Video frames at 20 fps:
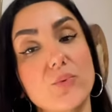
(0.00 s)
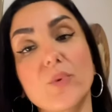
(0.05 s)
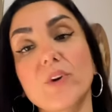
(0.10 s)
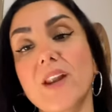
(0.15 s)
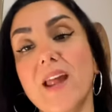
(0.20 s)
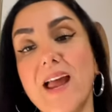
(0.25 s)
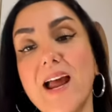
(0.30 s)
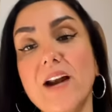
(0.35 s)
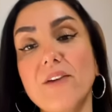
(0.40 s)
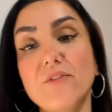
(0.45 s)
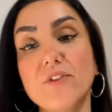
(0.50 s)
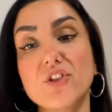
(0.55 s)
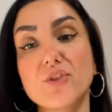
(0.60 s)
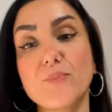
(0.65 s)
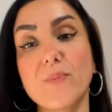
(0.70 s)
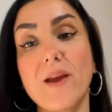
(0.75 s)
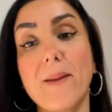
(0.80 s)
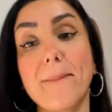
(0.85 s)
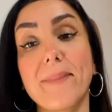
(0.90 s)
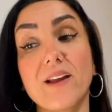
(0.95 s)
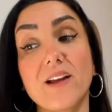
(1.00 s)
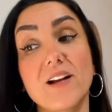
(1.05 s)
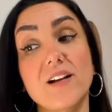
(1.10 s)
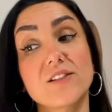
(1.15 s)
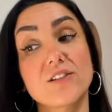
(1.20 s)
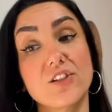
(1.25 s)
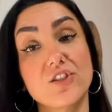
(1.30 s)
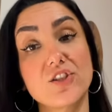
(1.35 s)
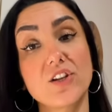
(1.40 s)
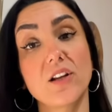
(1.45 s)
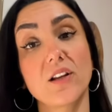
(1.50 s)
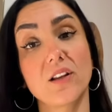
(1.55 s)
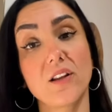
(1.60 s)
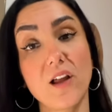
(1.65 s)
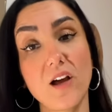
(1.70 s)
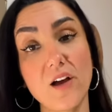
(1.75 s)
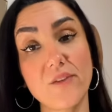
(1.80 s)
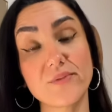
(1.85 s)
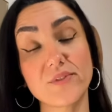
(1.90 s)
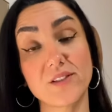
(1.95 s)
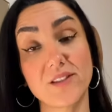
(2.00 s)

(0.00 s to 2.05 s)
an average man because she loves